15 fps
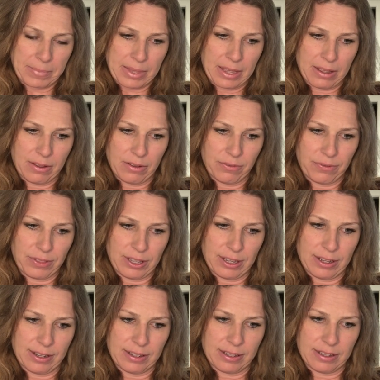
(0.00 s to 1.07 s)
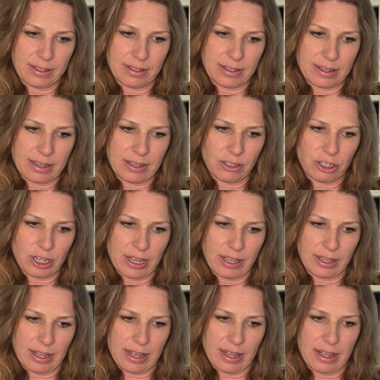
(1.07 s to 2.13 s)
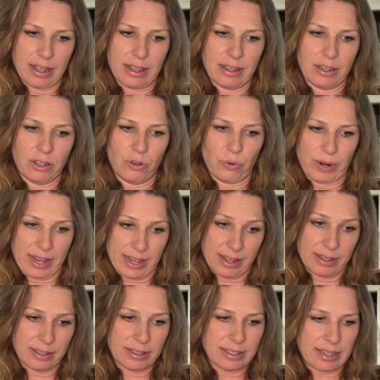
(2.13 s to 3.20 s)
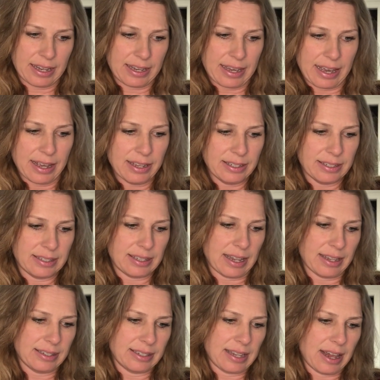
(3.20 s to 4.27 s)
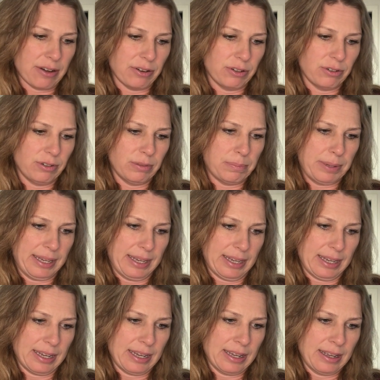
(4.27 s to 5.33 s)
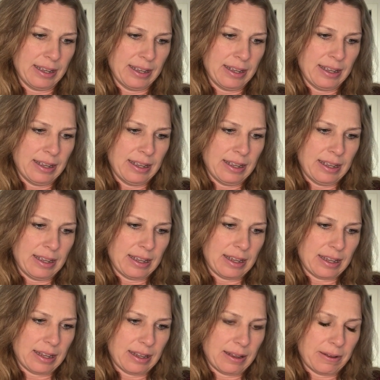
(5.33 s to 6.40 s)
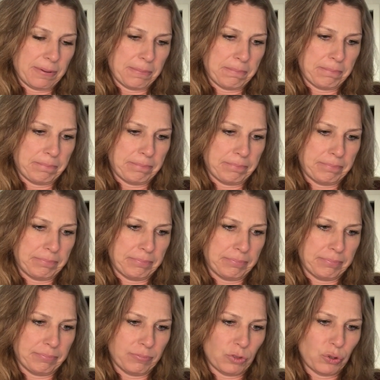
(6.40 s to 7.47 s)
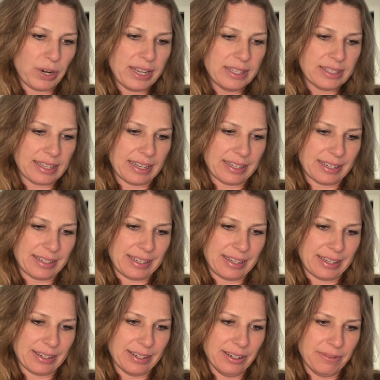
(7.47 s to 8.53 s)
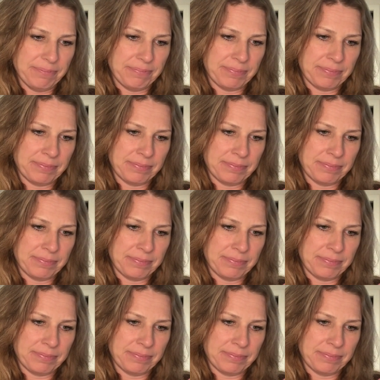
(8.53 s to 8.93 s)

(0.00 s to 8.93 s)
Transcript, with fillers: of the nigella grains, I guess. That's how it would be um, translated here.